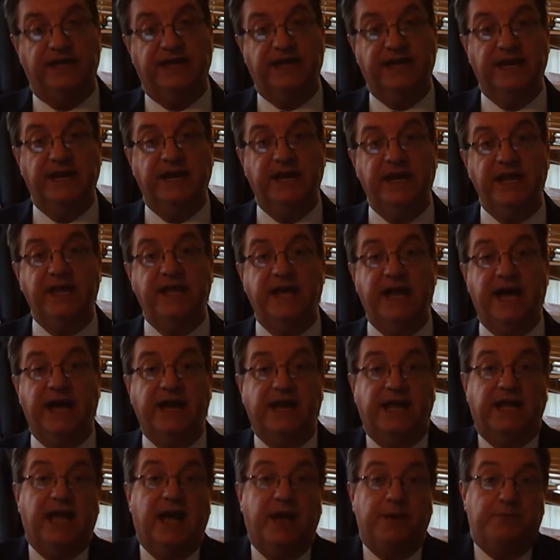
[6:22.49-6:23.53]
Kennedy
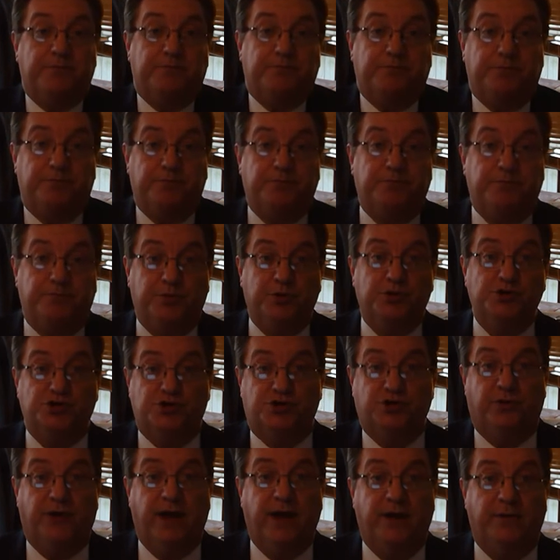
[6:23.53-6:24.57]
kind of got
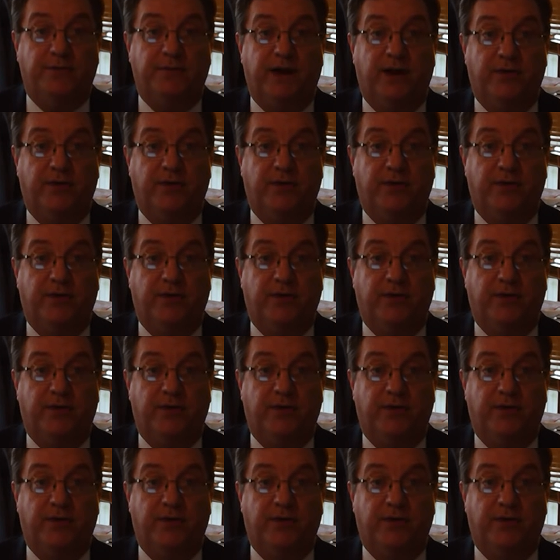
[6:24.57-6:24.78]
pushed around